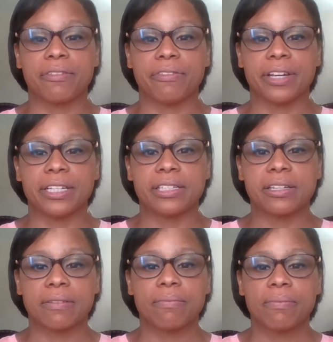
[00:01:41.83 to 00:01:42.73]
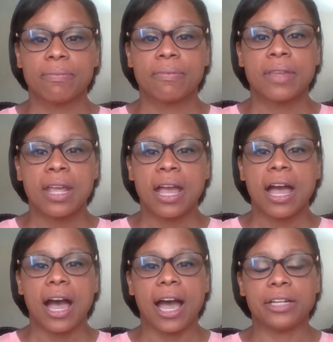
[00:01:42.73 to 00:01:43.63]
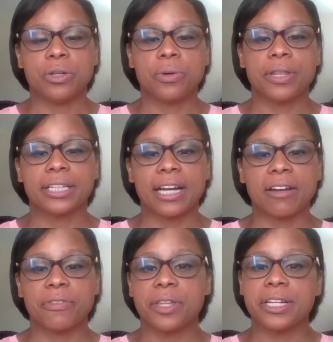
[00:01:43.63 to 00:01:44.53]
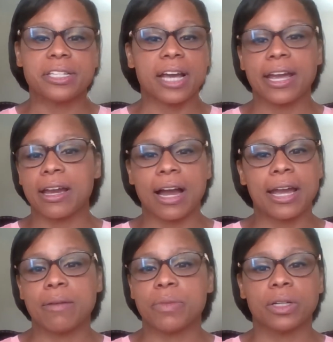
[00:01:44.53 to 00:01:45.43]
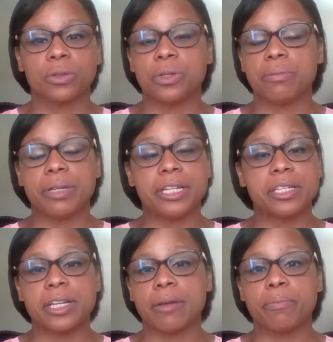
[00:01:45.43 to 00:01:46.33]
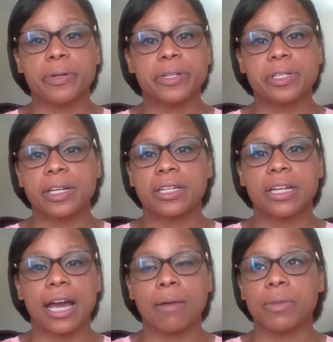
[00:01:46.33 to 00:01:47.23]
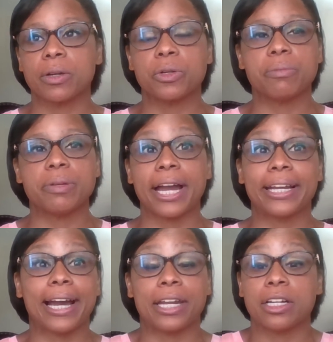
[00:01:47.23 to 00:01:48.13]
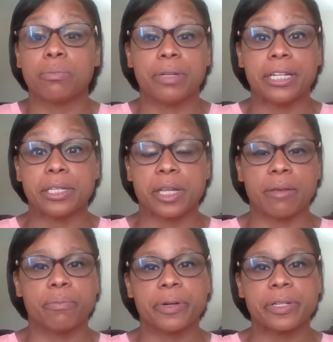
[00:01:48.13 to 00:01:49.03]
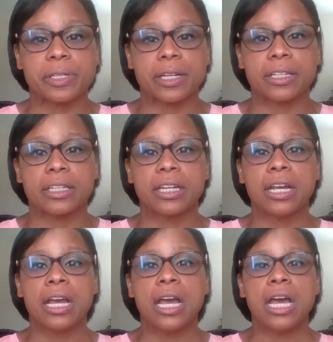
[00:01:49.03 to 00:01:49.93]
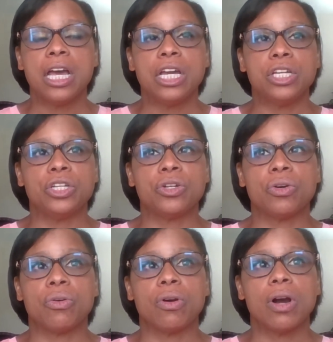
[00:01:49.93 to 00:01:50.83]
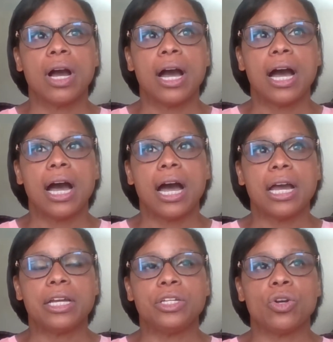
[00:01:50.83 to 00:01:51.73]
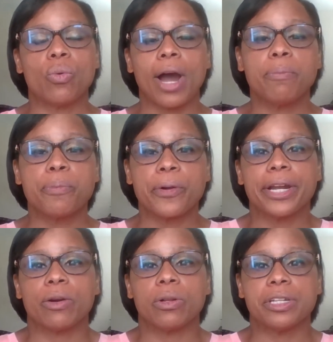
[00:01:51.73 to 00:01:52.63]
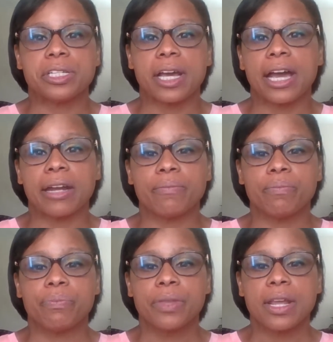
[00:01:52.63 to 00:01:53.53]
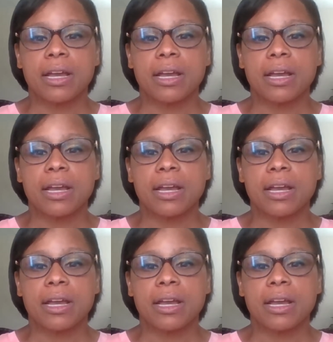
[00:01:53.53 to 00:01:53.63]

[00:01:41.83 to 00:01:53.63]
my faith. I know that after this, I, I am not going to be the same person. I'm not going to be, I cannot be the same person. You know, you know, I pray all the time,